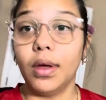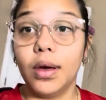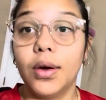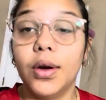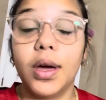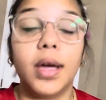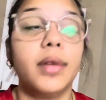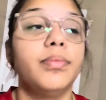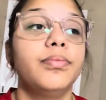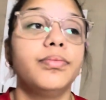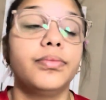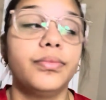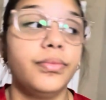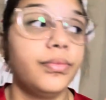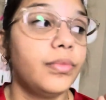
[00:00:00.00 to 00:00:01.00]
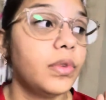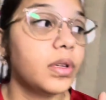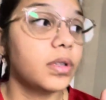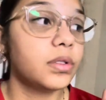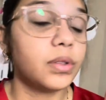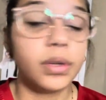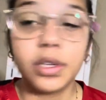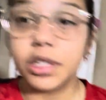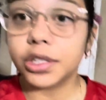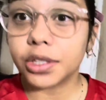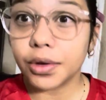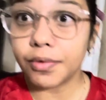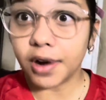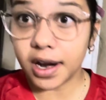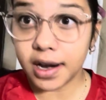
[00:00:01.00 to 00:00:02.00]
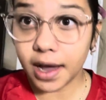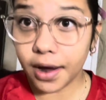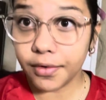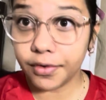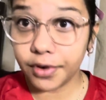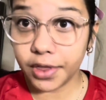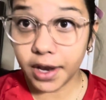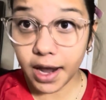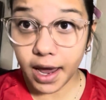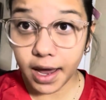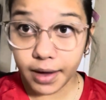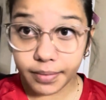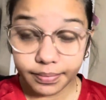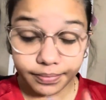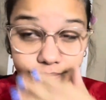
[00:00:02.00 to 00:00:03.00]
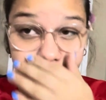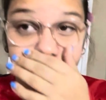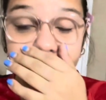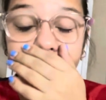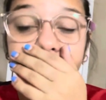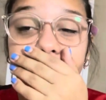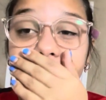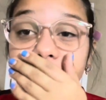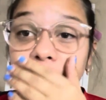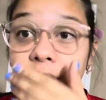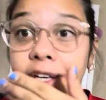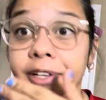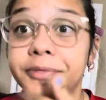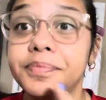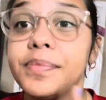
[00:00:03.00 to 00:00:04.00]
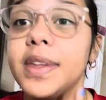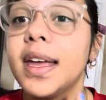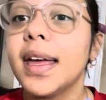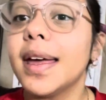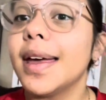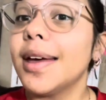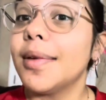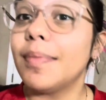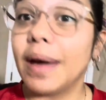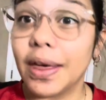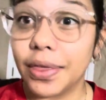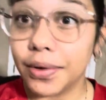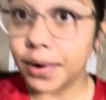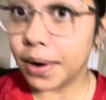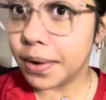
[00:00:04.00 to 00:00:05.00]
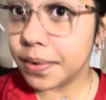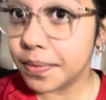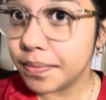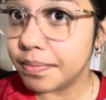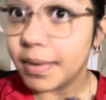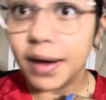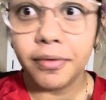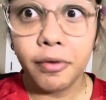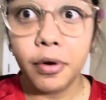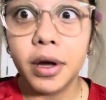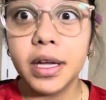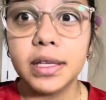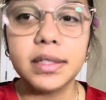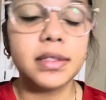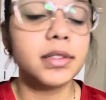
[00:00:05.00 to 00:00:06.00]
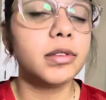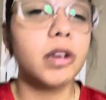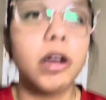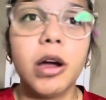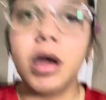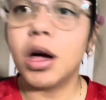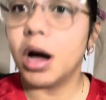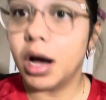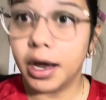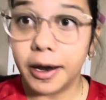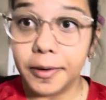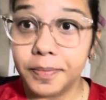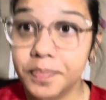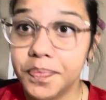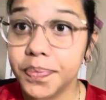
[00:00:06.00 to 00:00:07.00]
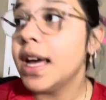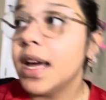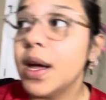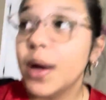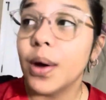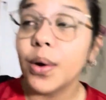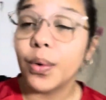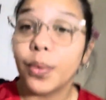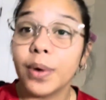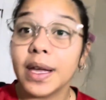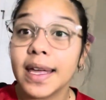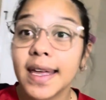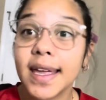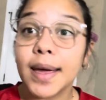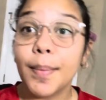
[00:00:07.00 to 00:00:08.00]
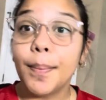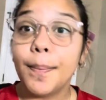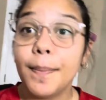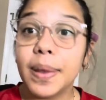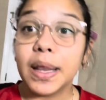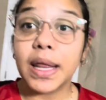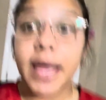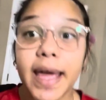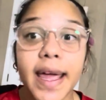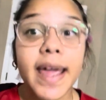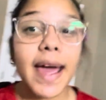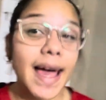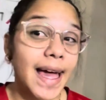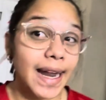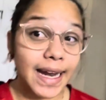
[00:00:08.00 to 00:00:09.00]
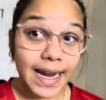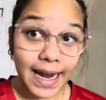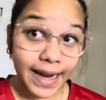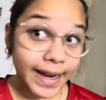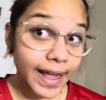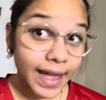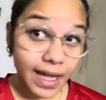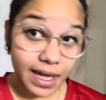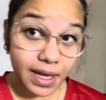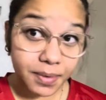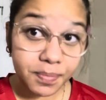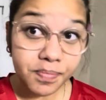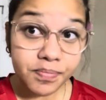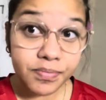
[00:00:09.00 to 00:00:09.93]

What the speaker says: Okay, so here's the rundown for the day. Sorry, my throat, my voice, gone. We play at 8 a.m.,